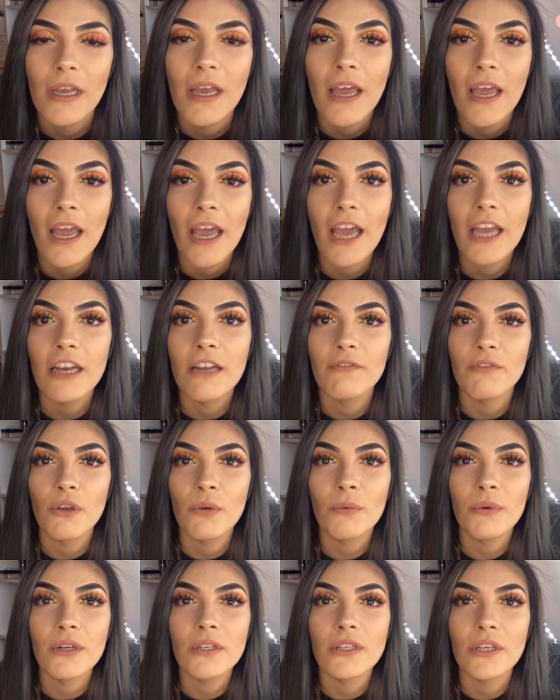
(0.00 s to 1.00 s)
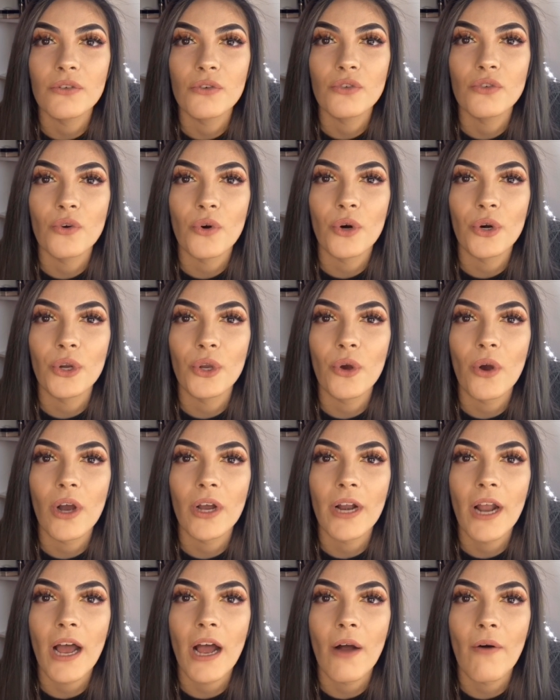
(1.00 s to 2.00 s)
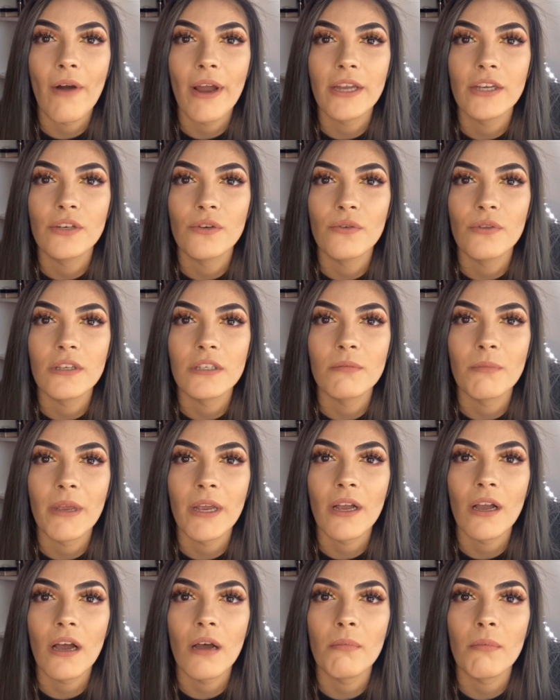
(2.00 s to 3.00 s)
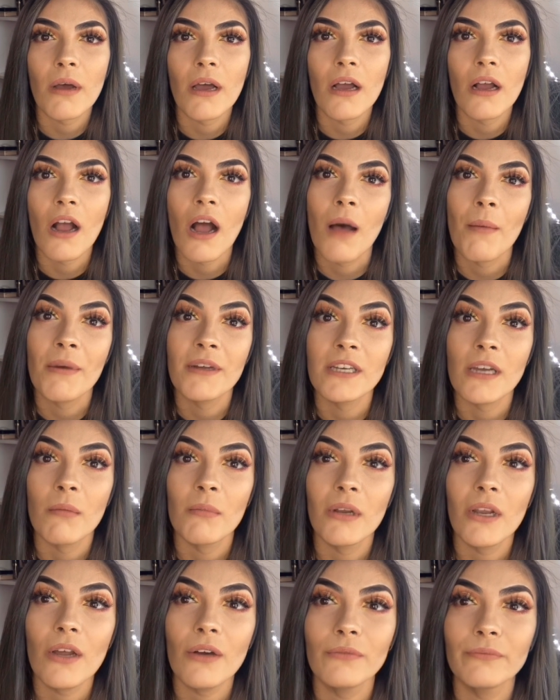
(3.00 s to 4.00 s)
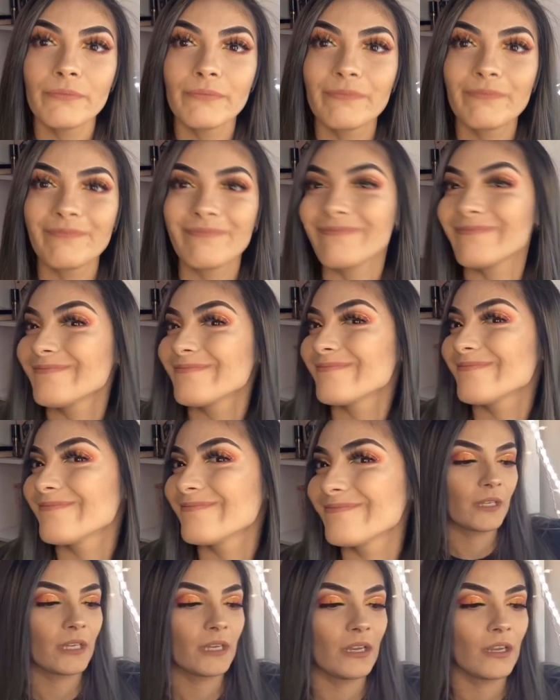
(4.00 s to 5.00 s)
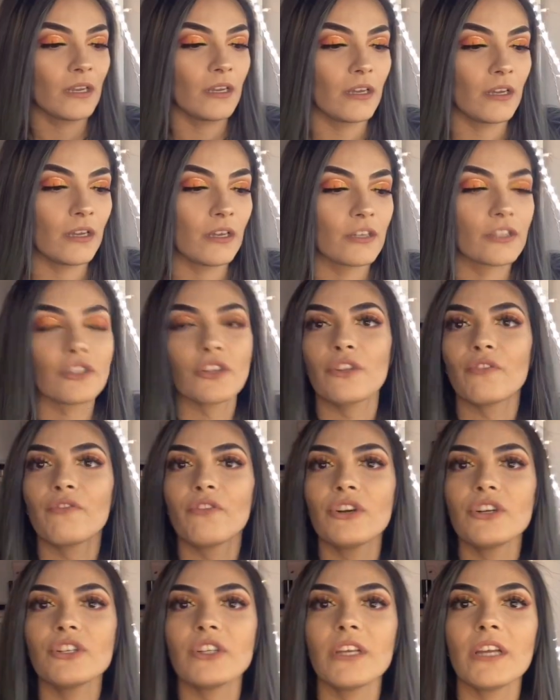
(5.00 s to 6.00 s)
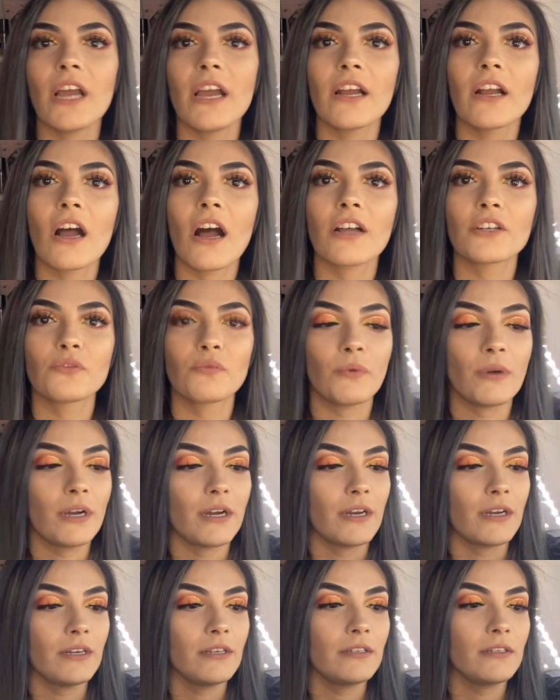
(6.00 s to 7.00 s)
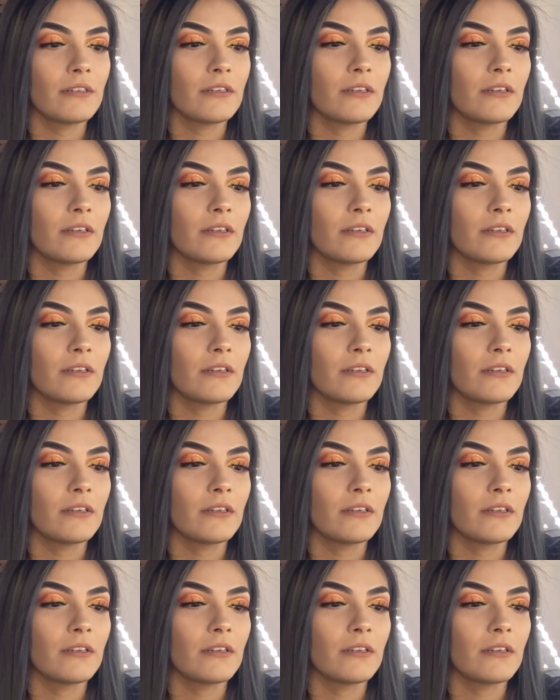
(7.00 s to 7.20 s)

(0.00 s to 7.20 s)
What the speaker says: And if you want to see a tutorial on how I do this makeup, comment down below. So the first thing I got was